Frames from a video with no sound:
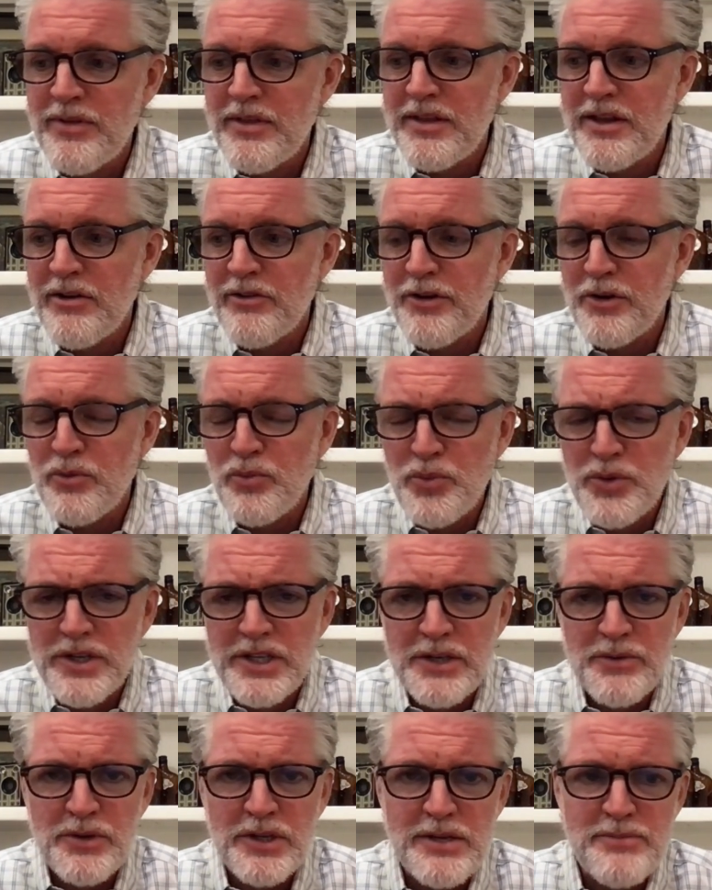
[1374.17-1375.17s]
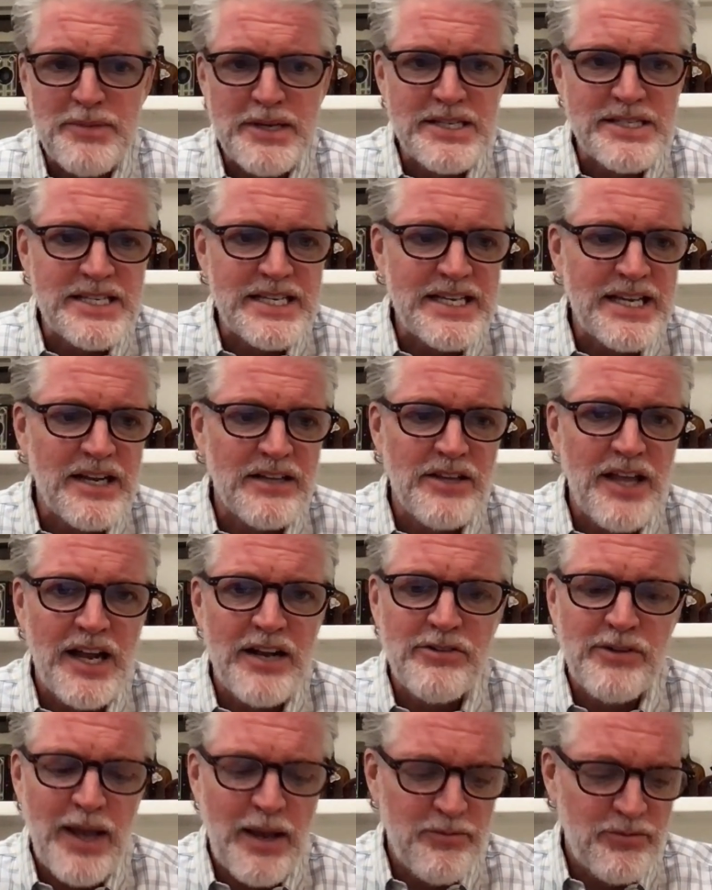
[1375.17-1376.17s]
You know, they're really, really busy. A
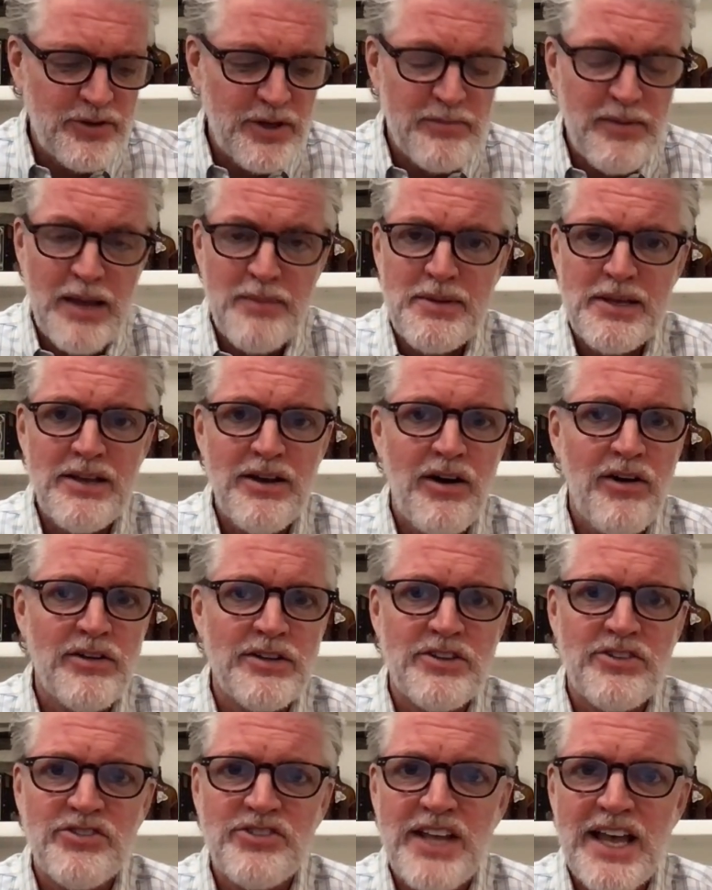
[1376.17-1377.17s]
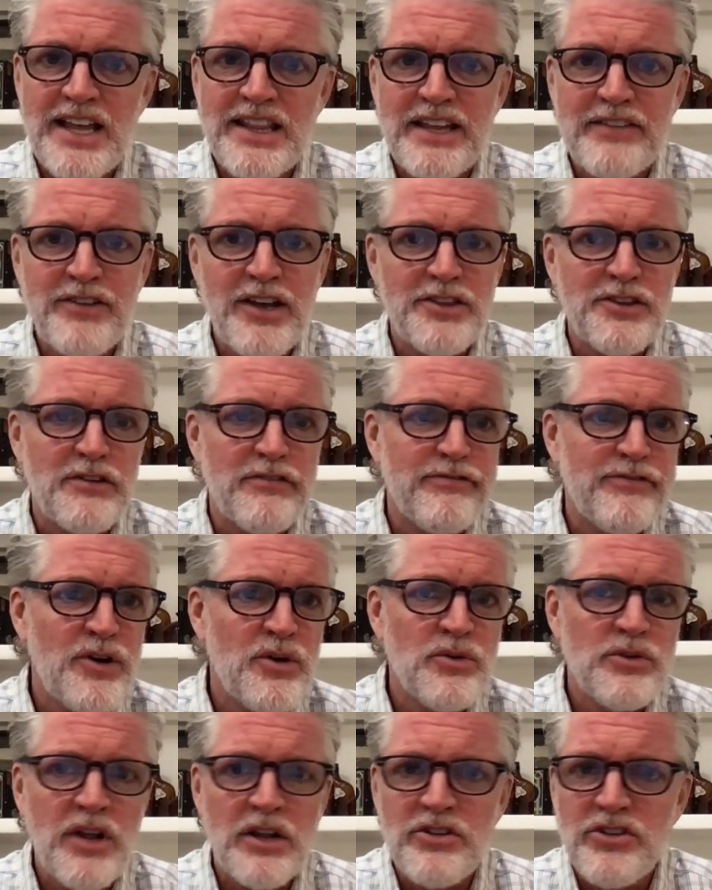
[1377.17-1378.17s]
lot of times they're maybe on set, they've got their
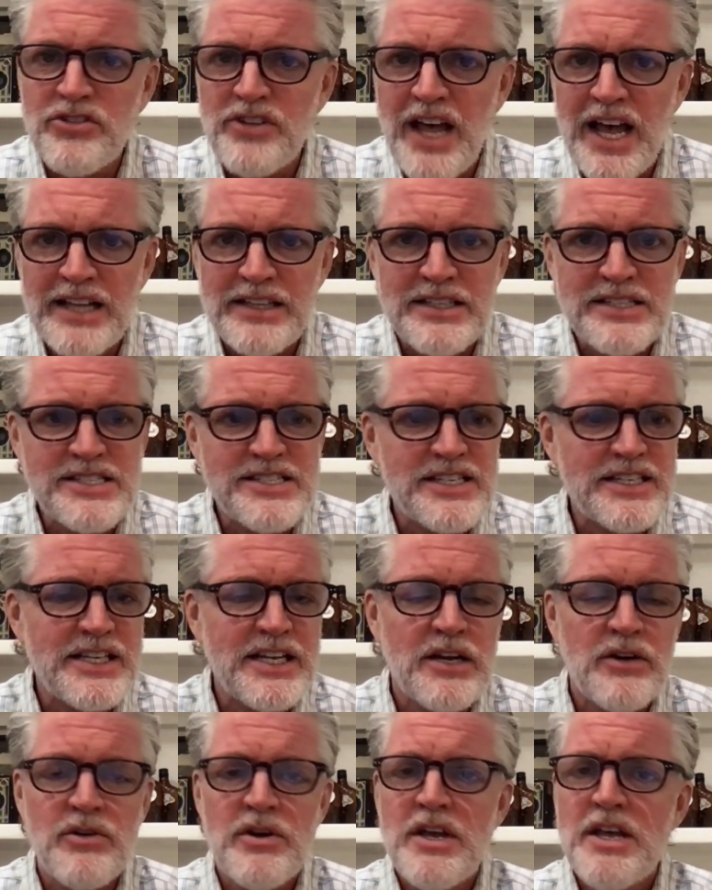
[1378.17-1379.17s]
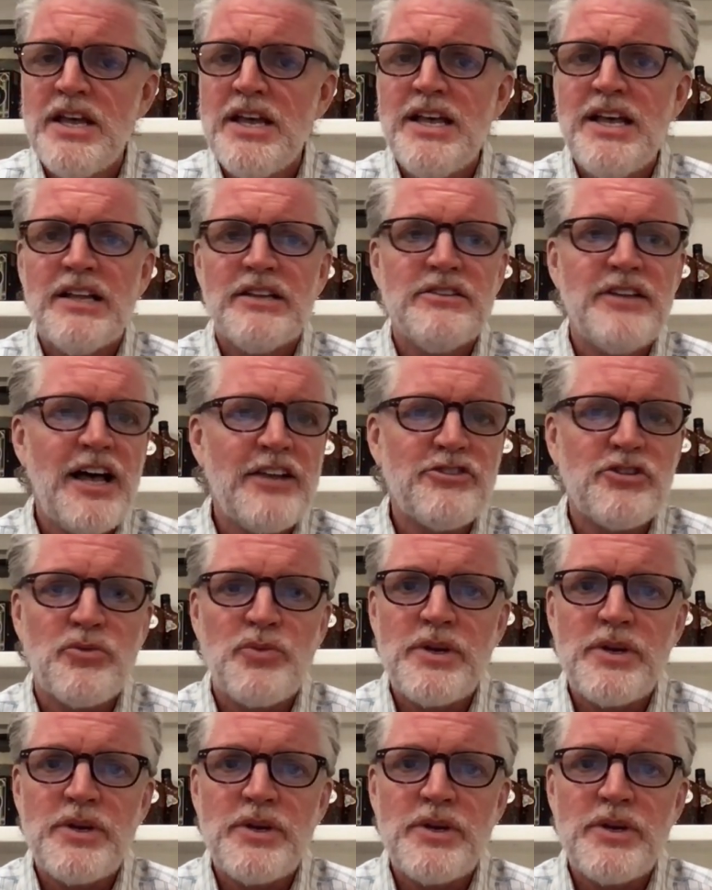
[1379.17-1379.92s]
phone on silence, you know, lots